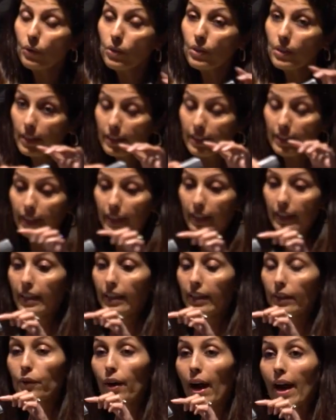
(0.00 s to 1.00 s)

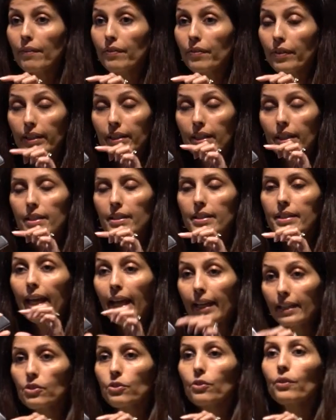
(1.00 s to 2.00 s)
the graph, the
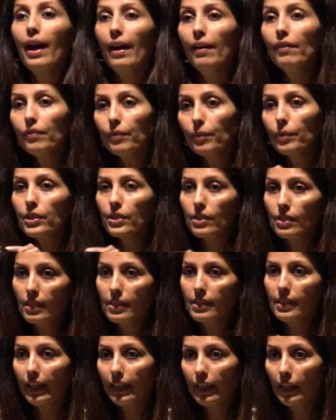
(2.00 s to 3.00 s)
DX graph, which is the
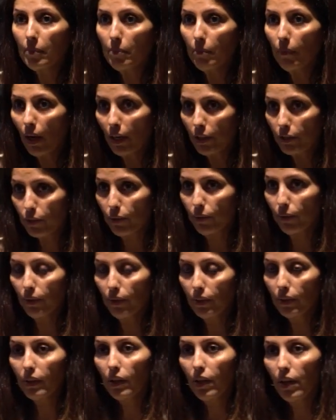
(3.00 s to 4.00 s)
second
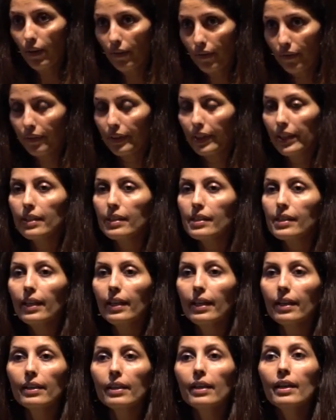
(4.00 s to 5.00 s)
module of
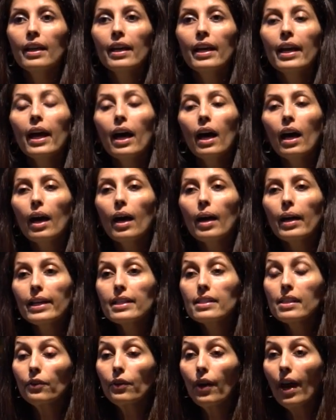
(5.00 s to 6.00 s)
Conscia,
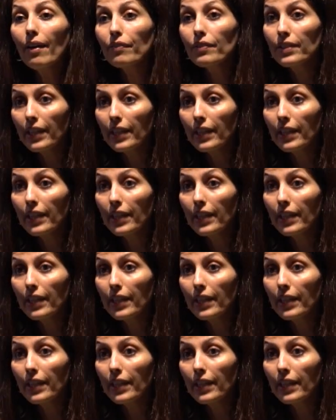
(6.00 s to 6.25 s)
is a graph